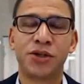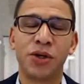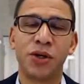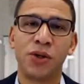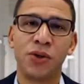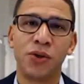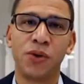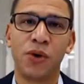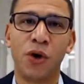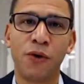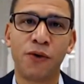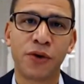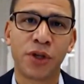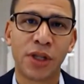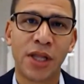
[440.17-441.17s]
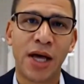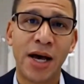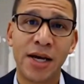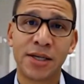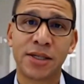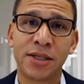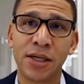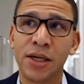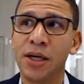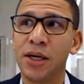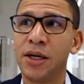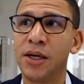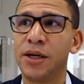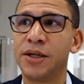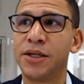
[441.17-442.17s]
so over the last
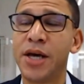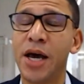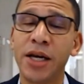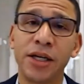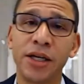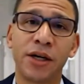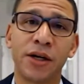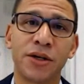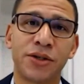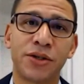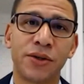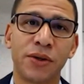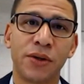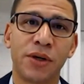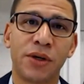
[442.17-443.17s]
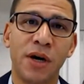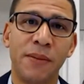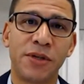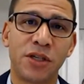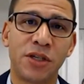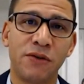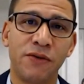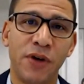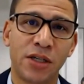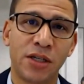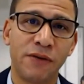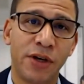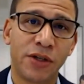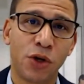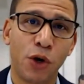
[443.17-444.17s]
10 years, Compass has
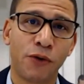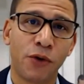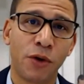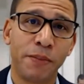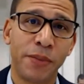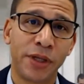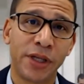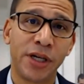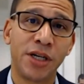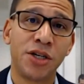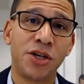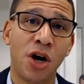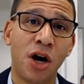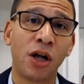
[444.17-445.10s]
invested over $1 billion